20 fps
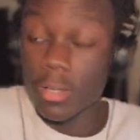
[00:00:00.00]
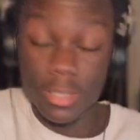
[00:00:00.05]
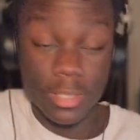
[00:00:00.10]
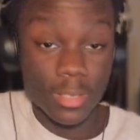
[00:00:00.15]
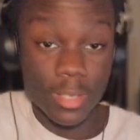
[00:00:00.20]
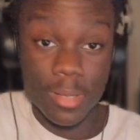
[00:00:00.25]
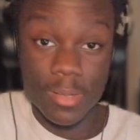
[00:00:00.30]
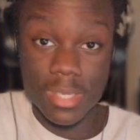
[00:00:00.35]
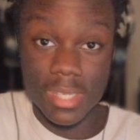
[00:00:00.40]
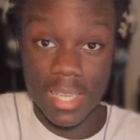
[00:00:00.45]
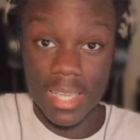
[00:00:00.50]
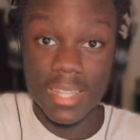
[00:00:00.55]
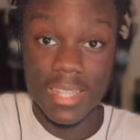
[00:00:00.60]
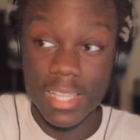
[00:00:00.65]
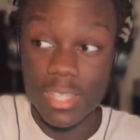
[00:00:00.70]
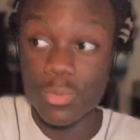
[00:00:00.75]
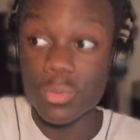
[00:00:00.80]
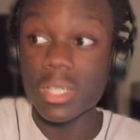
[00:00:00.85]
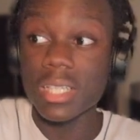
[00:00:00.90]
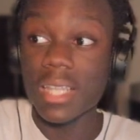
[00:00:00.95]
know what I'm saying?
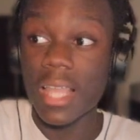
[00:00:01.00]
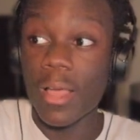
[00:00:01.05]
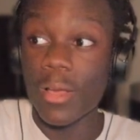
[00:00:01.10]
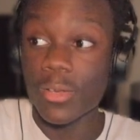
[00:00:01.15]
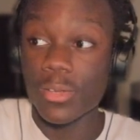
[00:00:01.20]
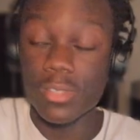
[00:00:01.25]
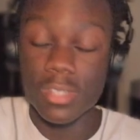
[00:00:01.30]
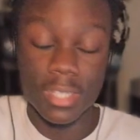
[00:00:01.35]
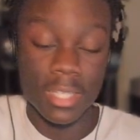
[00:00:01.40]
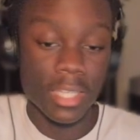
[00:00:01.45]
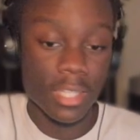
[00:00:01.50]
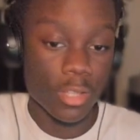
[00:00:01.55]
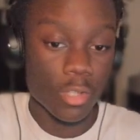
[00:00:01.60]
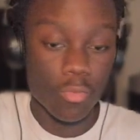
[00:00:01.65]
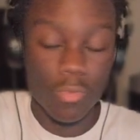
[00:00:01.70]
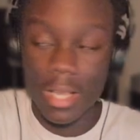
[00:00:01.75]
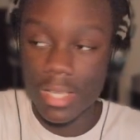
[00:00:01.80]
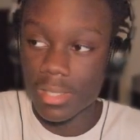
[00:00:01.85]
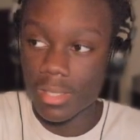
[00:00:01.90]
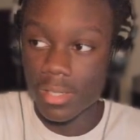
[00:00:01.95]
This would allow you to get the
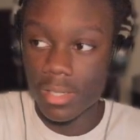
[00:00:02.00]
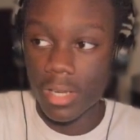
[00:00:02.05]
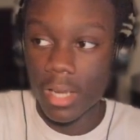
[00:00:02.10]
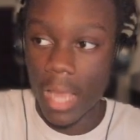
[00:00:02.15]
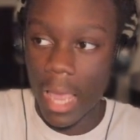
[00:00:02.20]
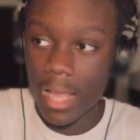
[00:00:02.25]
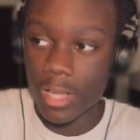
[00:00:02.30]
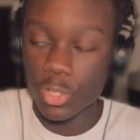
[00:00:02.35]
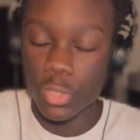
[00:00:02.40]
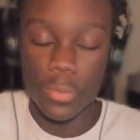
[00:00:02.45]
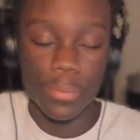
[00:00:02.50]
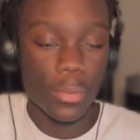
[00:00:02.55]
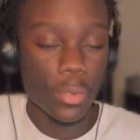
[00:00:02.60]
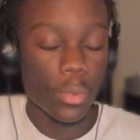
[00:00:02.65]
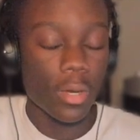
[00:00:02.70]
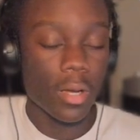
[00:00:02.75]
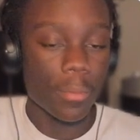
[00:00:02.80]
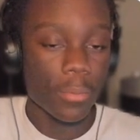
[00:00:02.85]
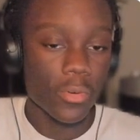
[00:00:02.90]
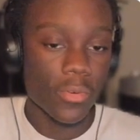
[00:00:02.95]
rest of your attribute
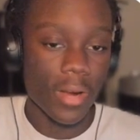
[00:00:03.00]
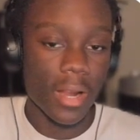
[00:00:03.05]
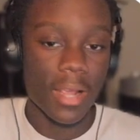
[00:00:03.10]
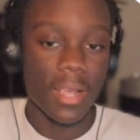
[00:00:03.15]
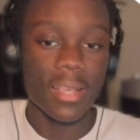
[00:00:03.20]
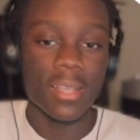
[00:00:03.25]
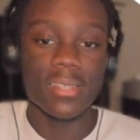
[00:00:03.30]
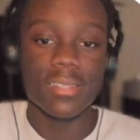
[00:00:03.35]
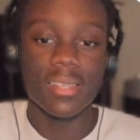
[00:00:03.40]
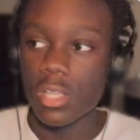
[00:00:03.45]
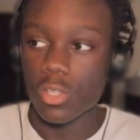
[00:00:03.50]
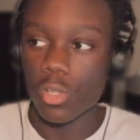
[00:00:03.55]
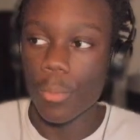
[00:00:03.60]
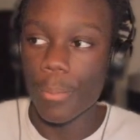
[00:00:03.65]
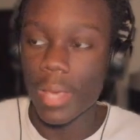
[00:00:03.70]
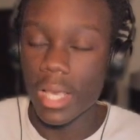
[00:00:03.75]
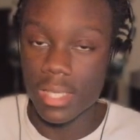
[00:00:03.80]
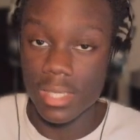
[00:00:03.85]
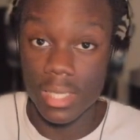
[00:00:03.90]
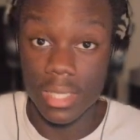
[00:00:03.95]
upgrades. So
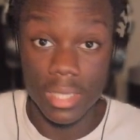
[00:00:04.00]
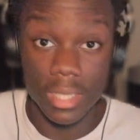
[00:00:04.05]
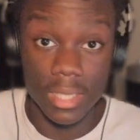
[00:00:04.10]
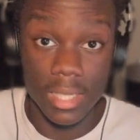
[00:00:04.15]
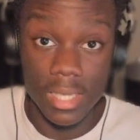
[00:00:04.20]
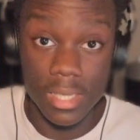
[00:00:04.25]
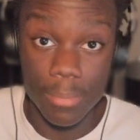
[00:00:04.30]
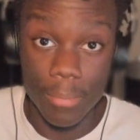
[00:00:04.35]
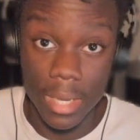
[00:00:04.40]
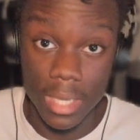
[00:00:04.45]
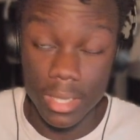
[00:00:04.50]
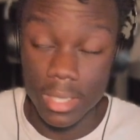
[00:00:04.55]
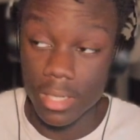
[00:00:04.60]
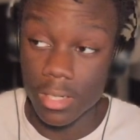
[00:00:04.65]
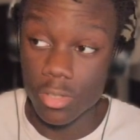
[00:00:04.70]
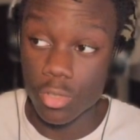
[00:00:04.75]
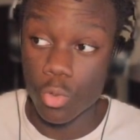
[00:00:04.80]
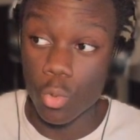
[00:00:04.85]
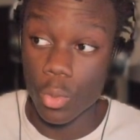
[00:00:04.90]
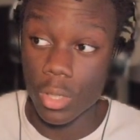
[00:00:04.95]
basically, this method
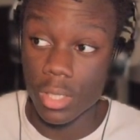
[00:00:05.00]
is going